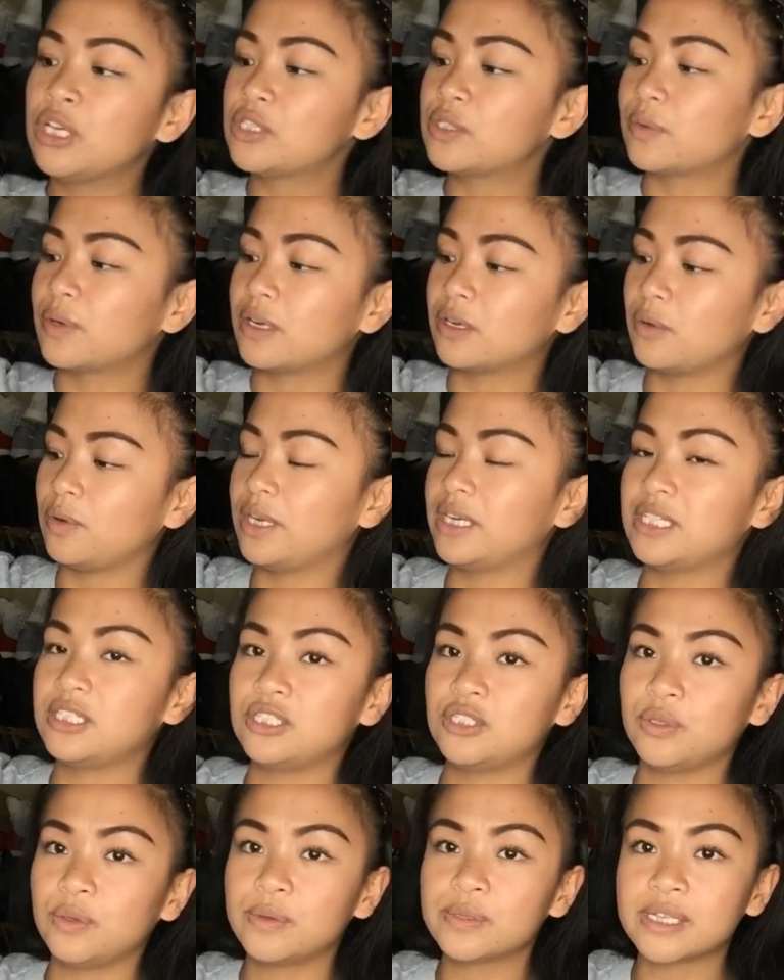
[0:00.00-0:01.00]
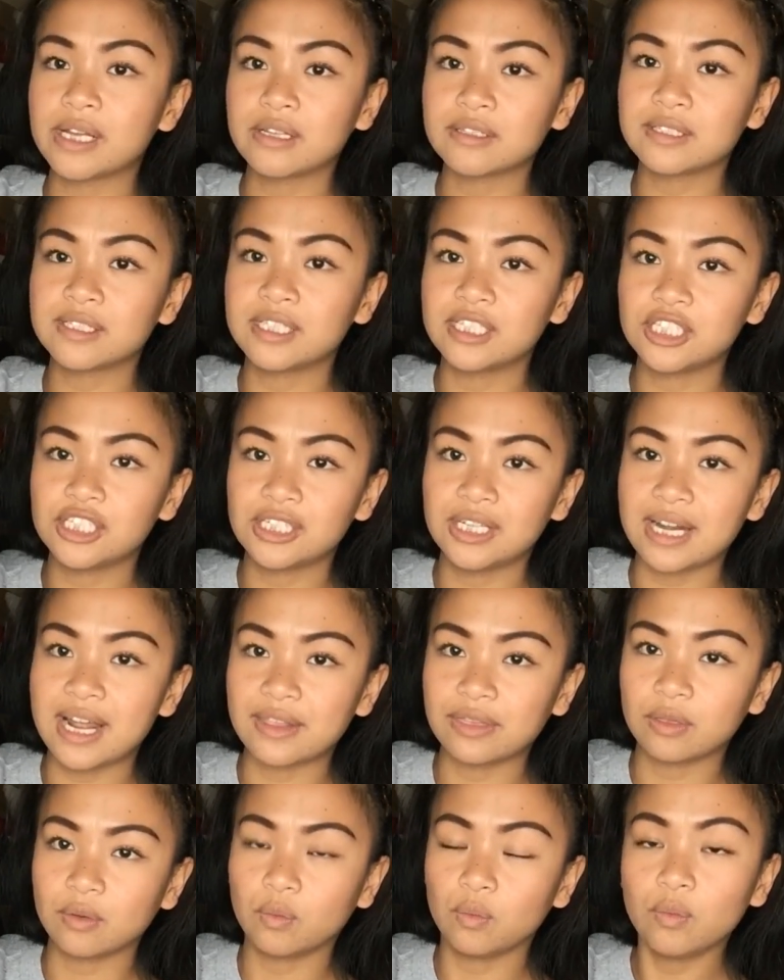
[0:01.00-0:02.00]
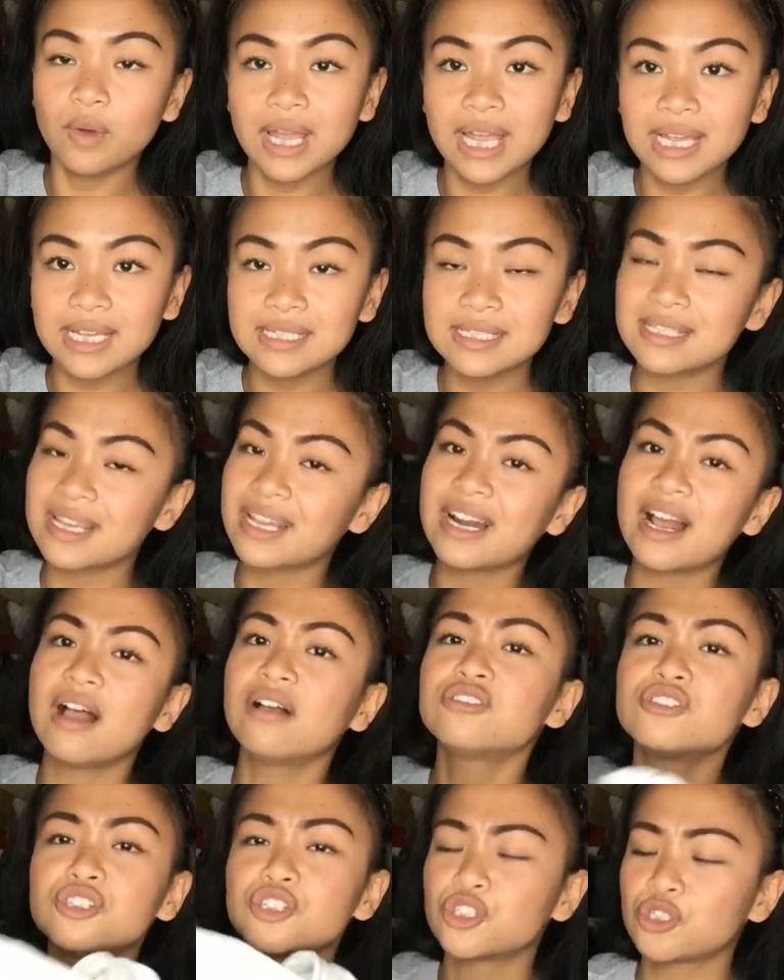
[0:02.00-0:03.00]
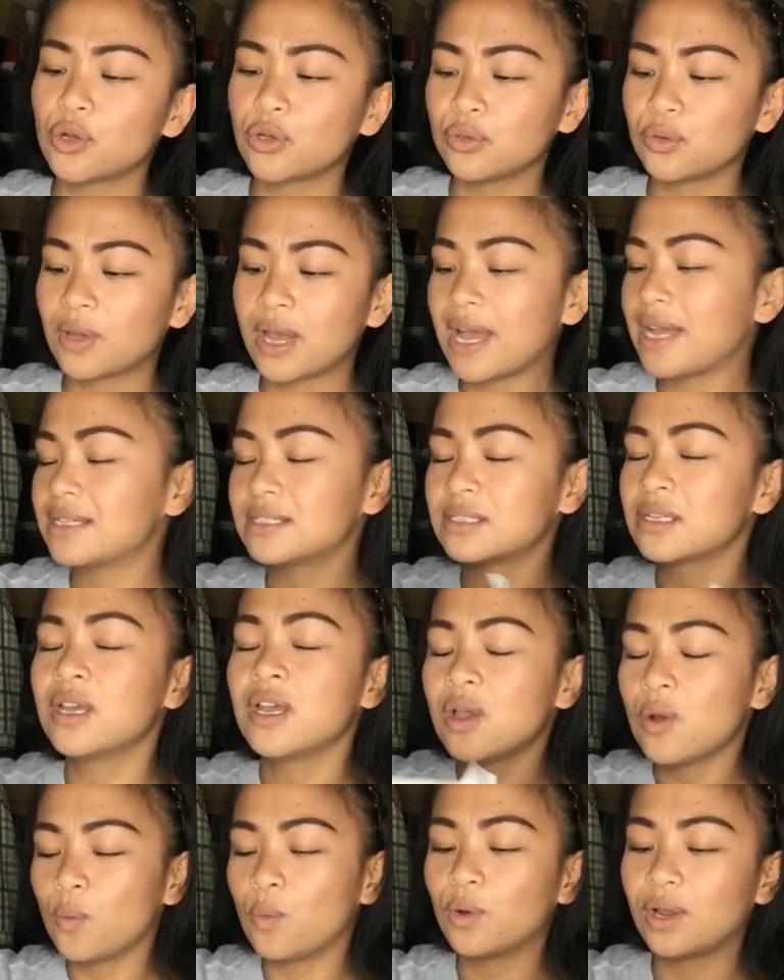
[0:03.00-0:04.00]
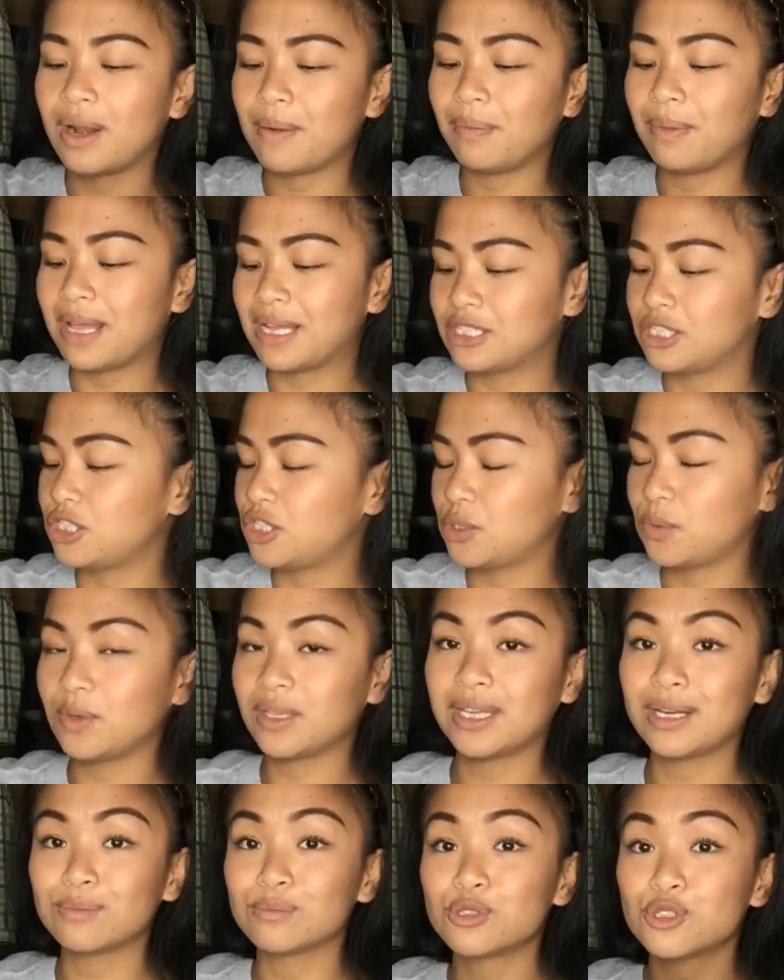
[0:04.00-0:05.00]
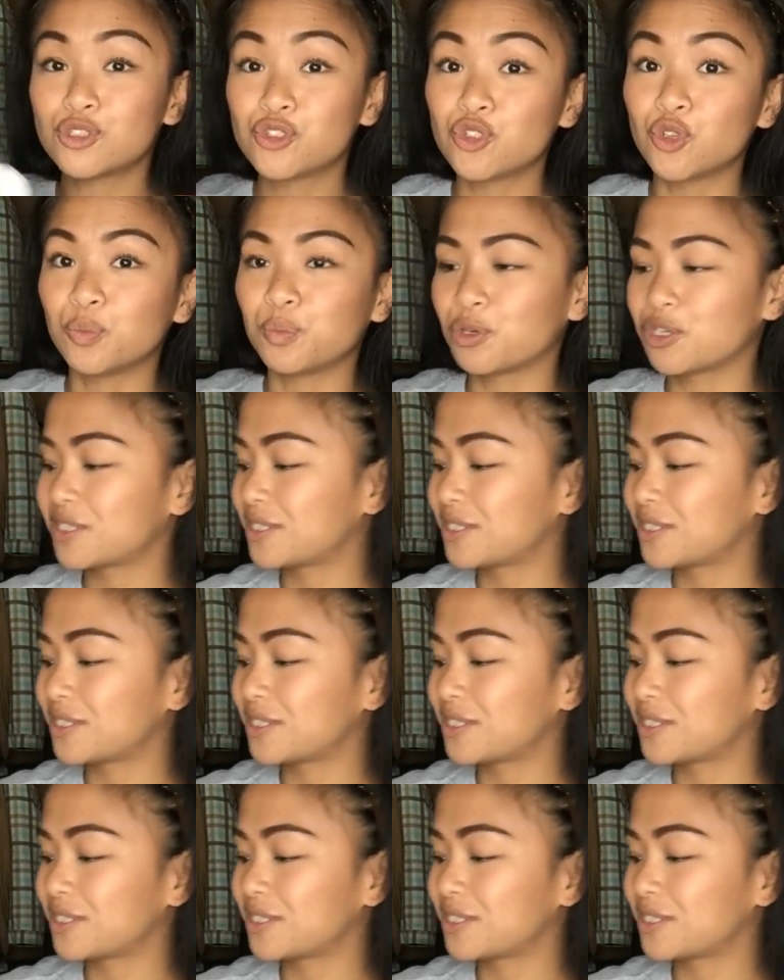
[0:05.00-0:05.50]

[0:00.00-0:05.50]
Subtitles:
So what I'll go ahead and do is I'll cinch it at the waist and I'll just show you guys what I plan to do with it. I'm super